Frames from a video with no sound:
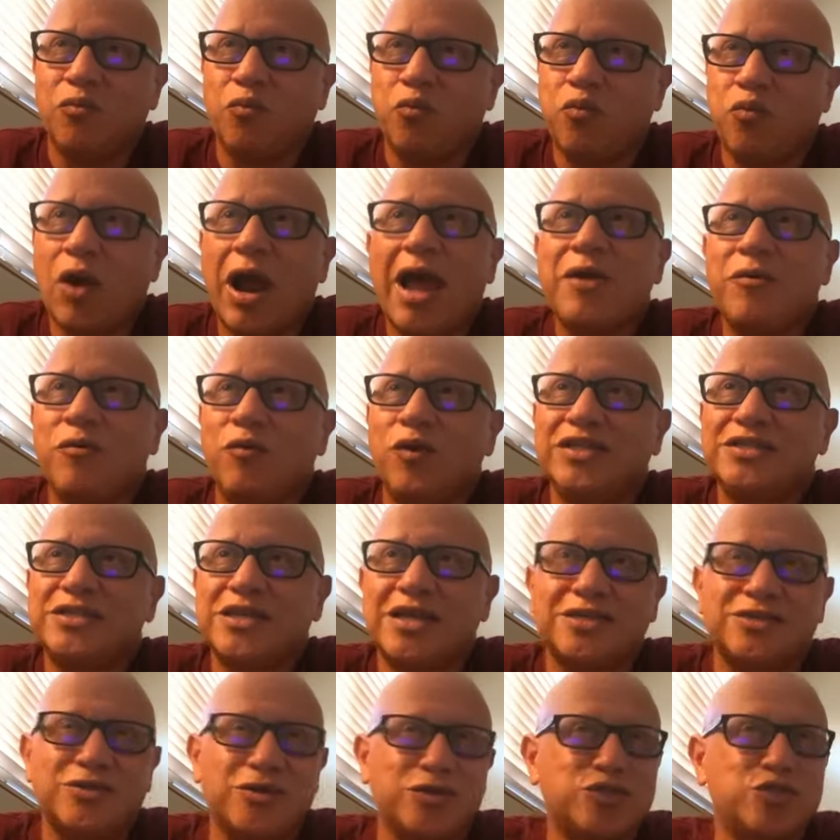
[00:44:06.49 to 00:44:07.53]
right ones
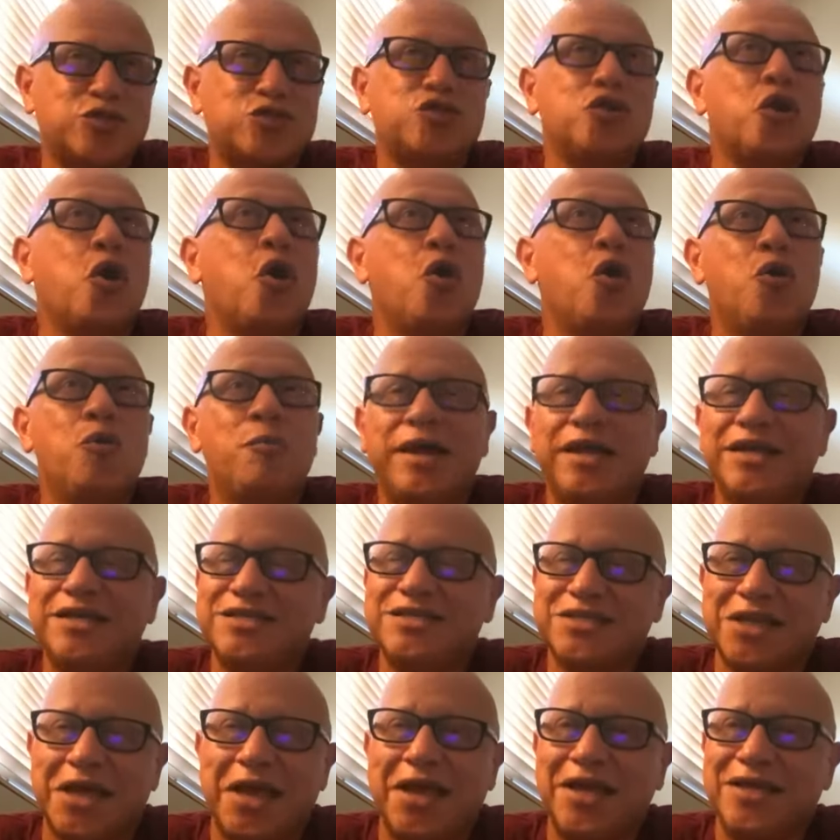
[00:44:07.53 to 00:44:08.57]
because there's so many
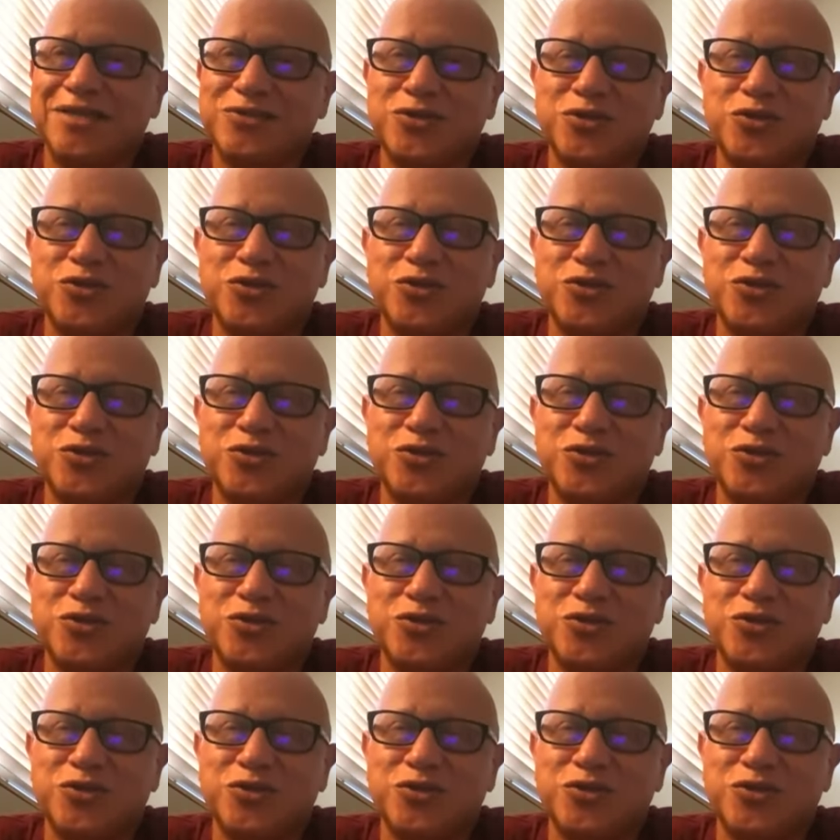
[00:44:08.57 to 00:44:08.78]
saints